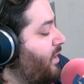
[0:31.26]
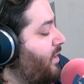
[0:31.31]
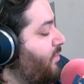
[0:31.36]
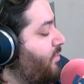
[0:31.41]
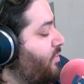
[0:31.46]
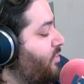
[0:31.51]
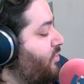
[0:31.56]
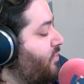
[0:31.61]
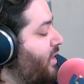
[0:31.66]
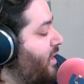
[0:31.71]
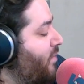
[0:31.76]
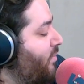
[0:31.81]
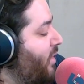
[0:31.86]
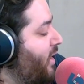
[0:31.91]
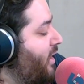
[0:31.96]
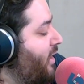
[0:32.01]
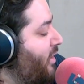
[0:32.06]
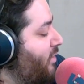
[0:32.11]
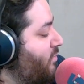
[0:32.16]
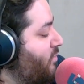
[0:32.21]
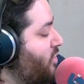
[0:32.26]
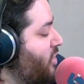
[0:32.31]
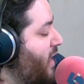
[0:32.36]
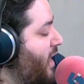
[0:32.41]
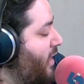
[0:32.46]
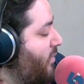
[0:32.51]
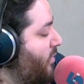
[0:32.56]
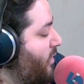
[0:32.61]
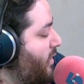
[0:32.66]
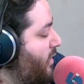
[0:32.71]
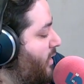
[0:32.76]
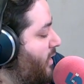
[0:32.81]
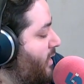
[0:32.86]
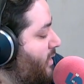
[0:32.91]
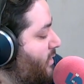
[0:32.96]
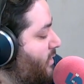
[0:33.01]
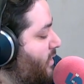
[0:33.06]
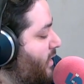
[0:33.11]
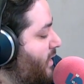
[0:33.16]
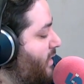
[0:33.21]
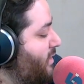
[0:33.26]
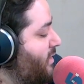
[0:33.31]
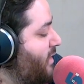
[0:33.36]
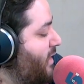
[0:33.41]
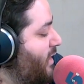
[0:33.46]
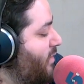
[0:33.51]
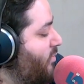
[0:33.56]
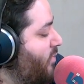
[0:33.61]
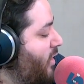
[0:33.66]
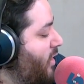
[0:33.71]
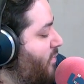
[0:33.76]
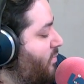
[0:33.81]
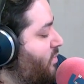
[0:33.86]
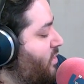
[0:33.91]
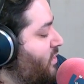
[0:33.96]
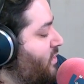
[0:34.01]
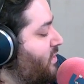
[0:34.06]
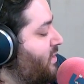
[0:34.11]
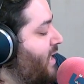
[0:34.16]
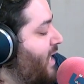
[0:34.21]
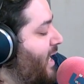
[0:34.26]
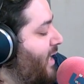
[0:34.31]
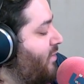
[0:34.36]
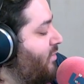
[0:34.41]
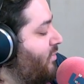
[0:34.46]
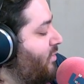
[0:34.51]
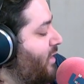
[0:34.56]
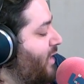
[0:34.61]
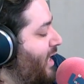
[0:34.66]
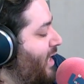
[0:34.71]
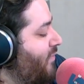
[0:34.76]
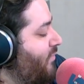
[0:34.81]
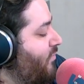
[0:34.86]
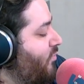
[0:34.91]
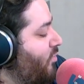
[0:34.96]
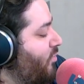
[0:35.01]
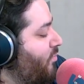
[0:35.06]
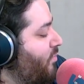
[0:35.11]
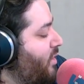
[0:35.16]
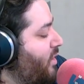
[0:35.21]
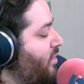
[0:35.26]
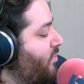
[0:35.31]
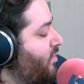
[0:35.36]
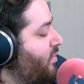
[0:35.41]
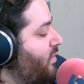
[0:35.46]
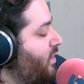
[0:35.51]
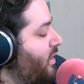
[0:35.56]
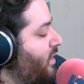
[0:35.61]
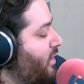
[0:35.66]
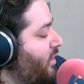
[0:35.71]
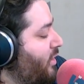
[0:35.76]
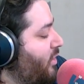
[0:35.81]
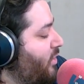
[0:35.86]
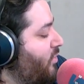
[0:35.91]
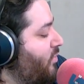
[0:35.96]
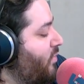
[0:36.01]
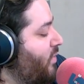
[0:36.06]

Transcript: portrayed by Hugh Jackman, as they team up to tackle a formidable new